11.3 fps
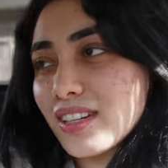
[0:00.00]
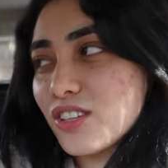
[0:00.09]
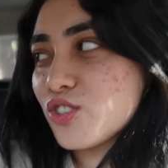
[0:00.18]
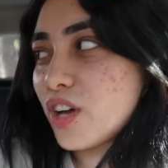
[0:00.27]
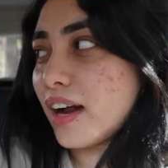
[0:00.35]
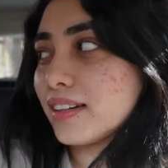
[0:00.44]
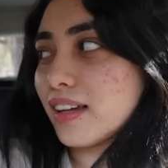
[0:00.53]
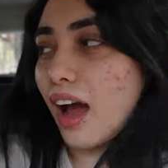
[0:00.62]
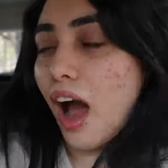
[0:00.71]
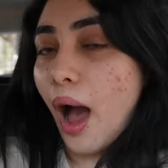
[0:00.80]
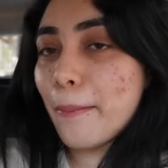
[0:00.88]
Shut
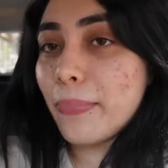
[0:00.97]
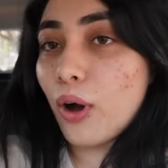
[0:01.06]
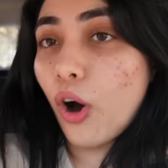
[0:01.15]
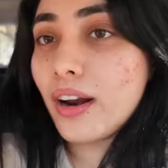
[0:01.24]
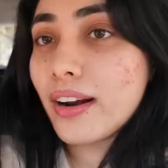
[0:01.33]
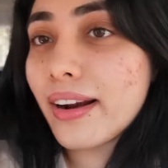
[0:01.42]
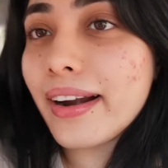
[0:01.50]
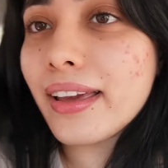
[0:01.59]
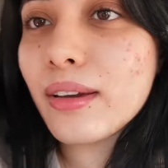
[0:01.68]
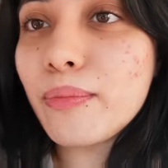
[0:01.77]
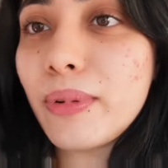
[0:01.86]
up
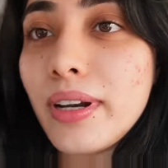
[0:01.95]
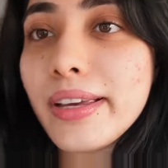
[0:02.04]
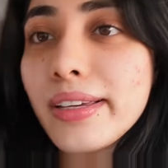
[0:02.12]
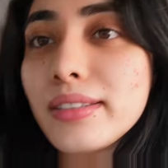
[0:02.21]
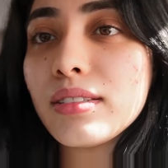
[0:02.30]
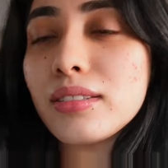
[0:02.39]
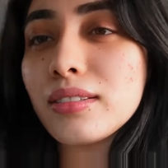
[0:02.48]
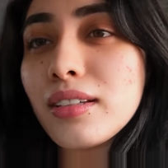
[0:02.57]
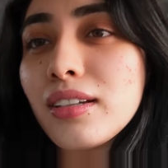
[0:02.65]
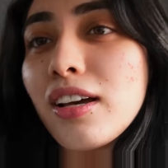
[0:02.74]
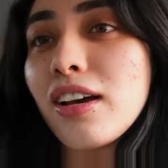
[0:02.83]
already, please.
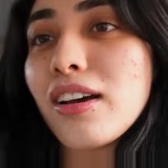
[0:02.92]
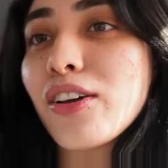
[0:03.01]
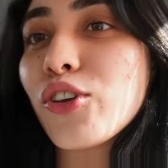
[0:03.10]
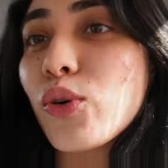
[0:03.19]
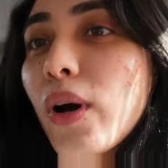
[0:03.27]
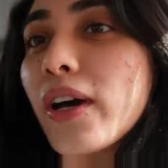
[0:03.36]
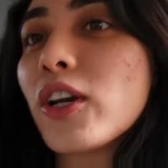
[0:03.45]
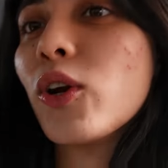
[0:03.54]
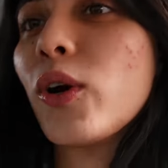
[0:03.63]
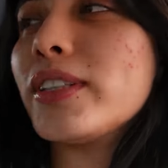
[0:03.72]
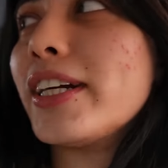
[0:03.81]
You are
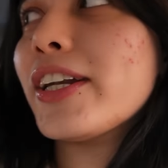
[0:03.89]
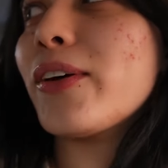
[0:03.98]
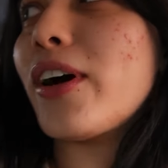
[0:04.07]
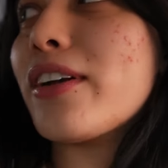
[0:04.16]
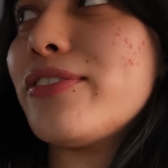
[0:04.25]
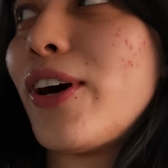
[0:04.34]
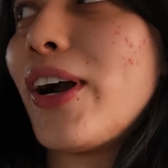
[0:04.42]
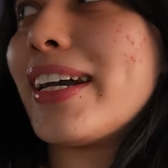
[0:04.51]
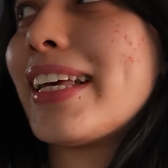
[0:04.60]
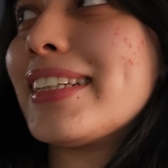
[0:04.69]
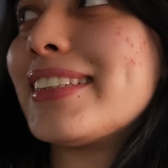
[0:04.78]
closer to your
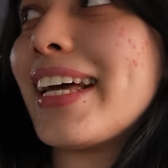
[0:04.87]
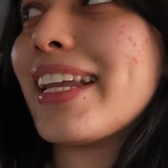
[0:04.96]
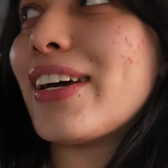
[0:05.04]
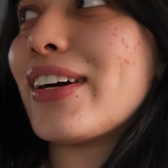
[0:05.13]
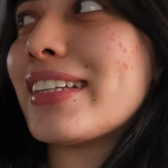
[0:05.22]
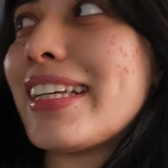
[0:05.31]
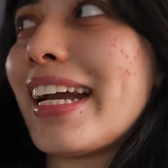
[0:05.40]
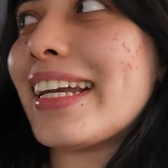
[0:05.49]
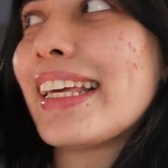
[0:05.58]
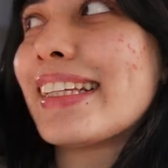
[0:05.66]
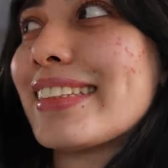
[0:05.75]
40s than your
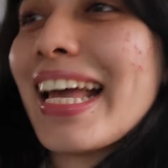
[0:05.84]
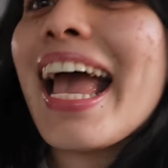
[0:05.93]
30s.